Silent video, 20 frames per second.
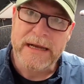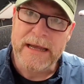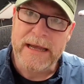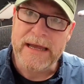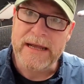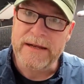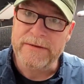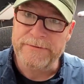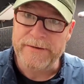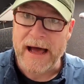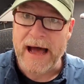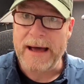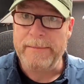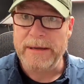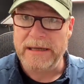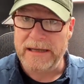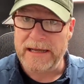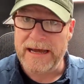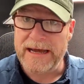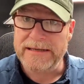And if I'm
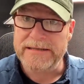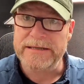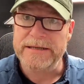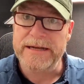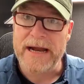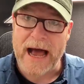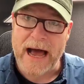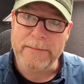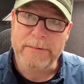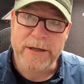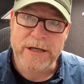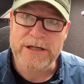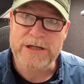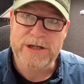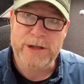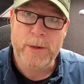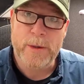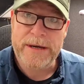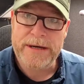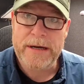elected, I'm going to
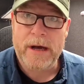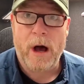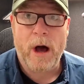join